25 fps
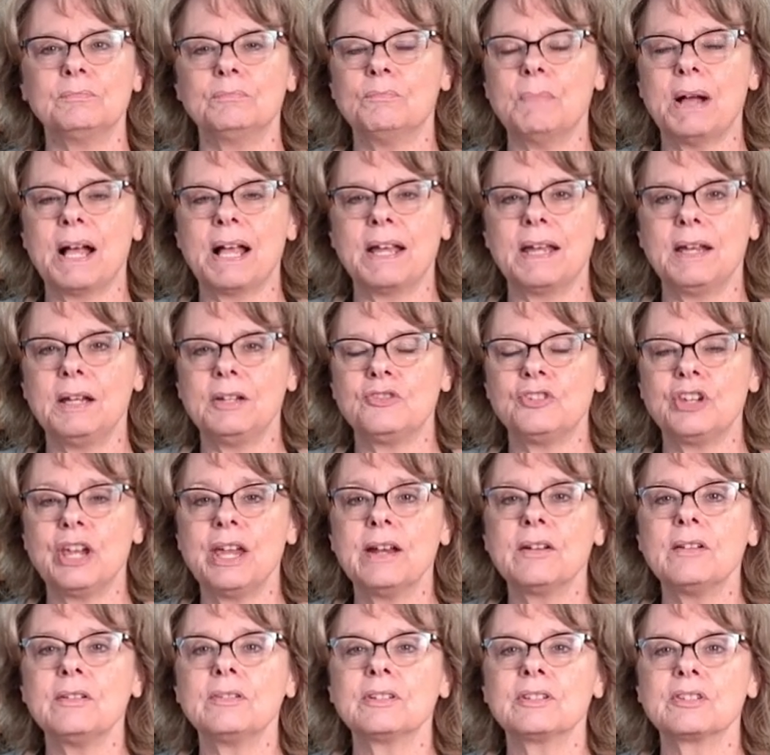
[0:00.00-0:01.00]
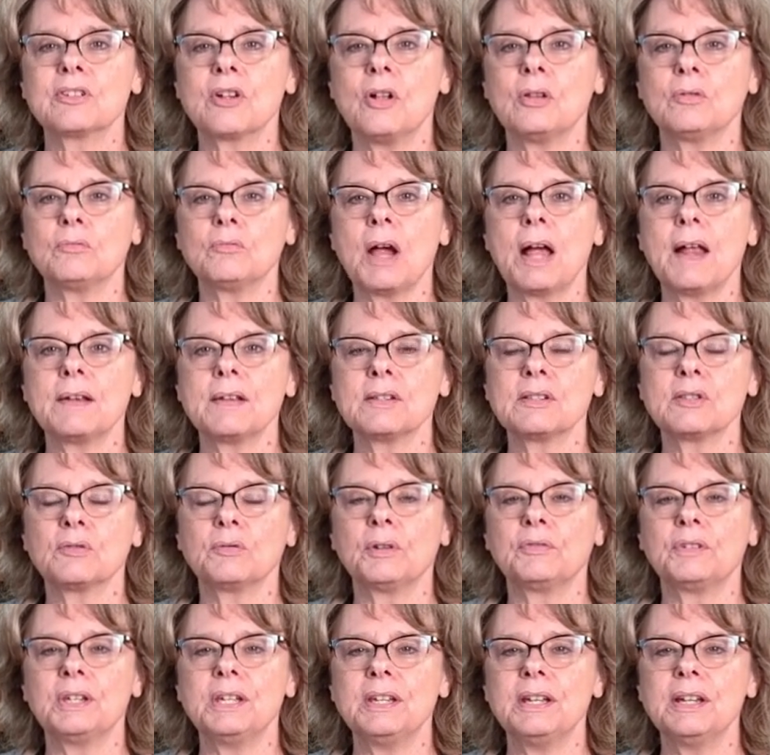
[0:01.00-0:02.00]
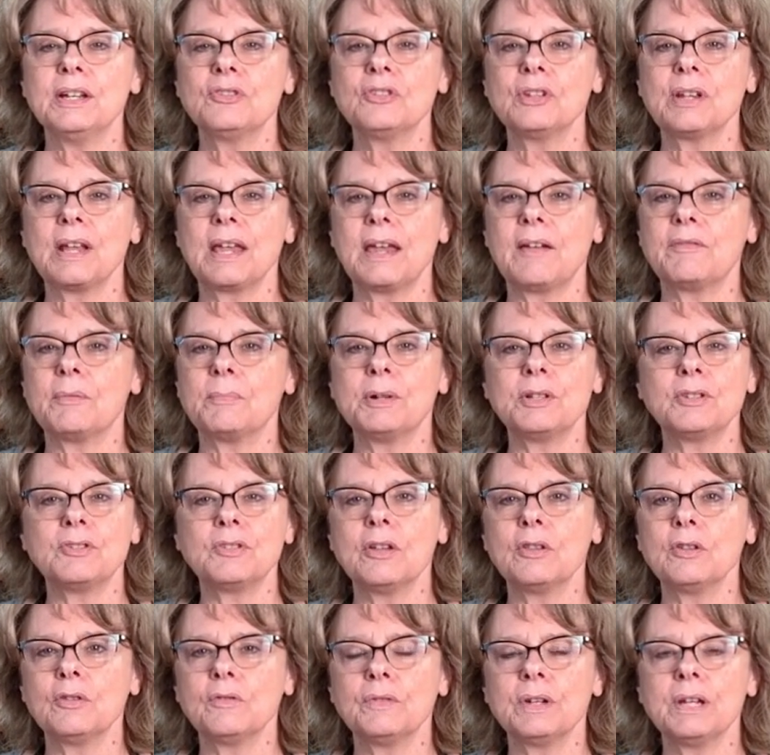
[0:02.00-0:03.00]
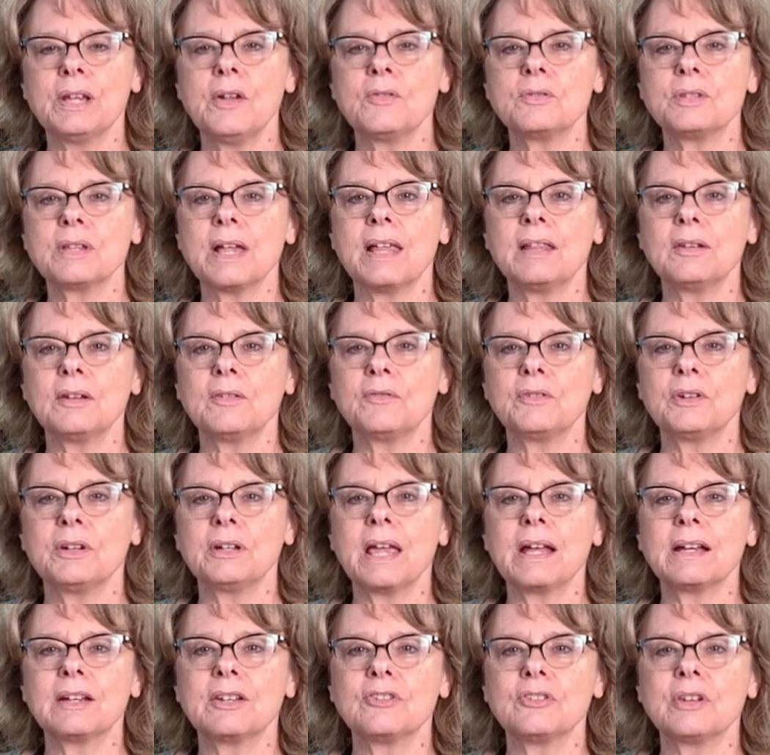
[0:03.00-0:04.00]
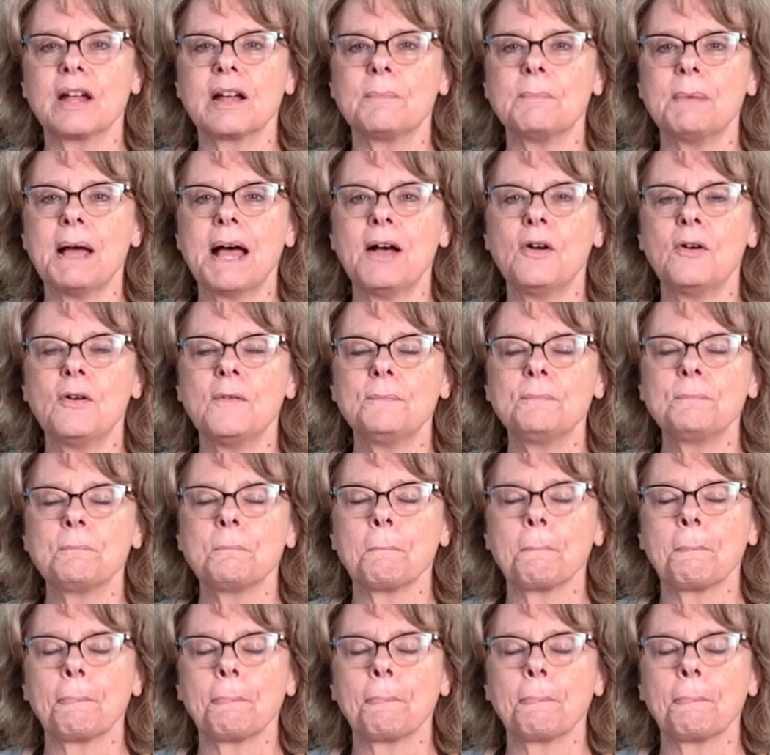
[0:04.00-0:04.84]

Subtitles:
My channel is called Rhonda's Thrifty Kitchen. I have a bunch of other videos on there if you'd like to check them out.